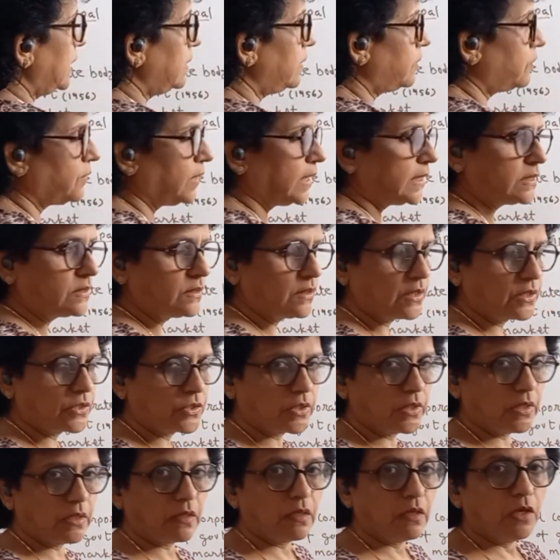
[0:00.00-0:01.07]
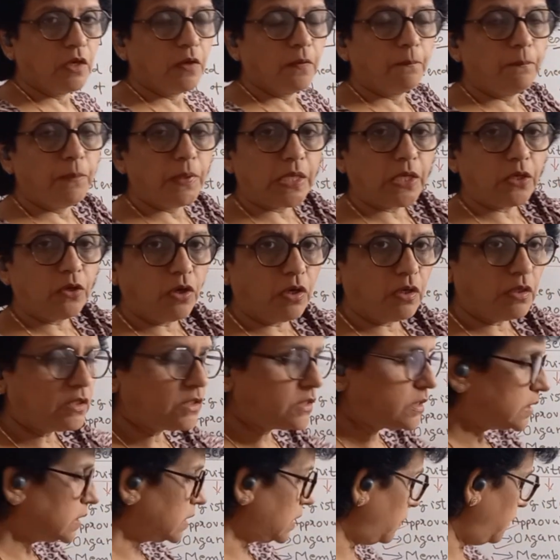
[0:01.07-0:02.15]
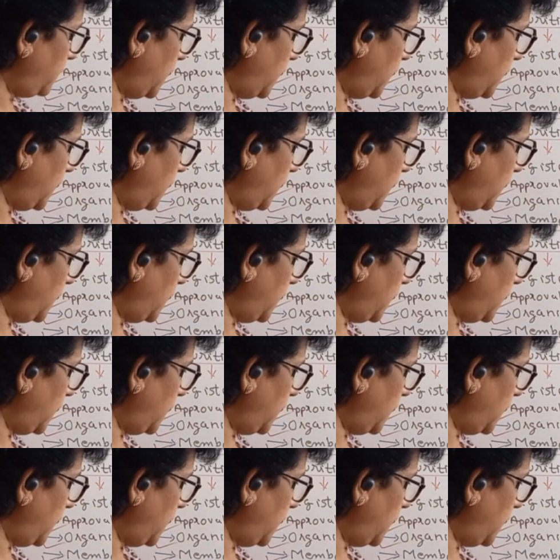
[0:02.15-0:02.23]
in transaction. Because the